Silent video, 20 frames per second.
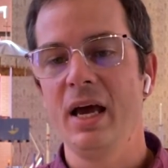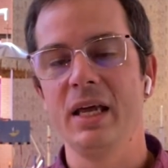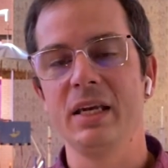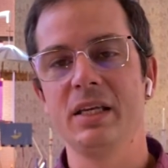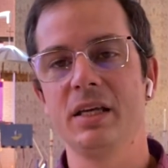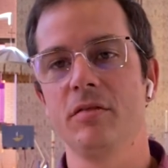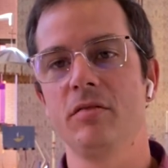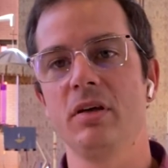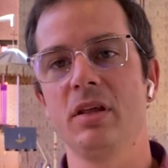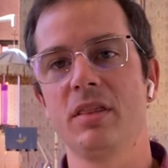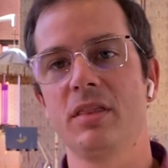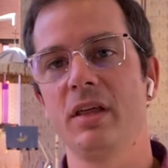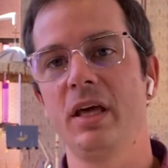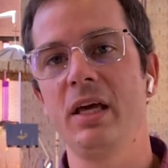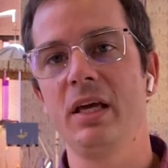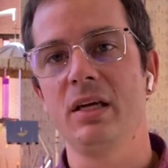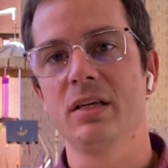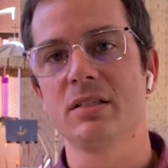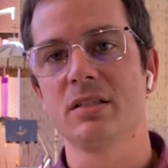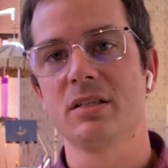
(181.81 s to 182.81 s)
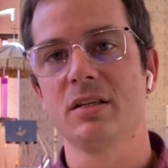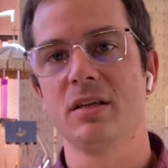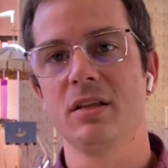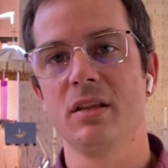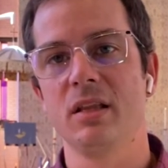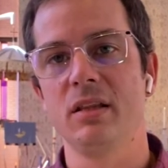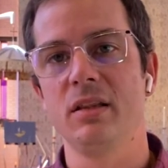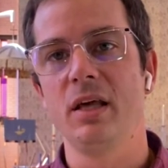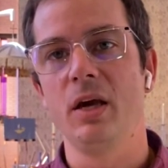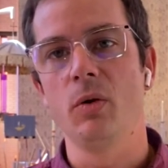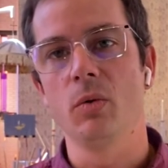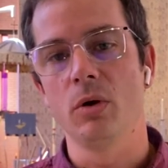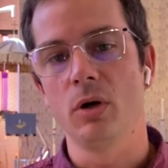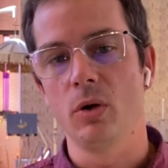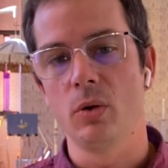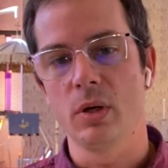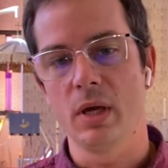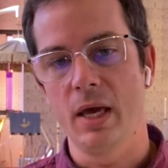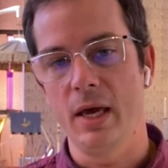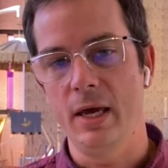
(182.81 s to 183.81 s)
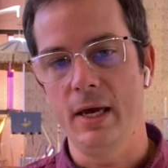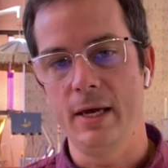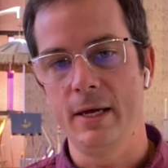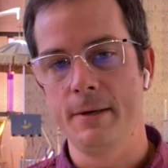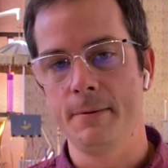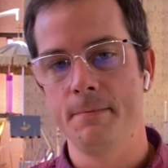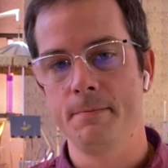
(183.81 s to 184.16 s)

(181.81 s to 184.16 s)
and giving thanks that they were okay.